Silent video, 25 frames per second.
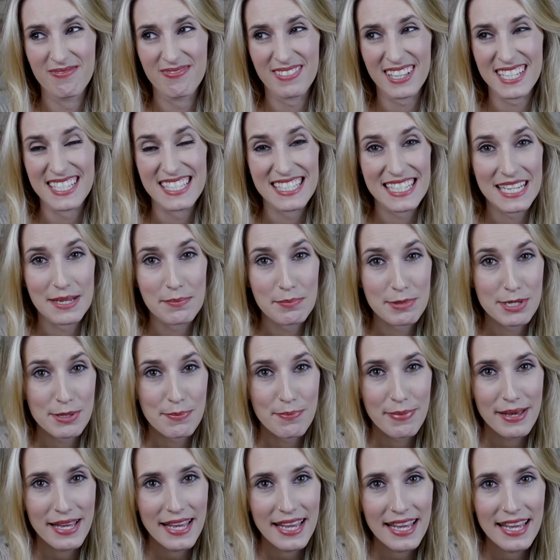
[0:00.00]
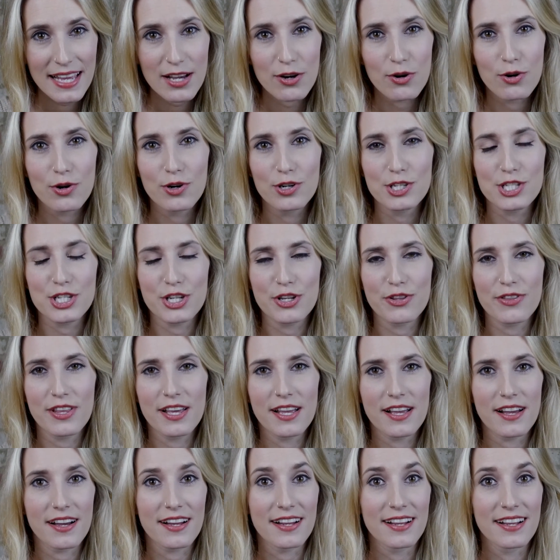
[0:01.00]
they seem to be, or do you
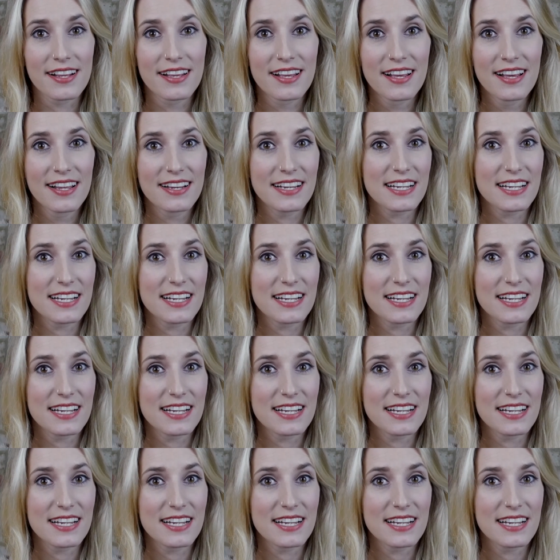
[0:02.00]
think I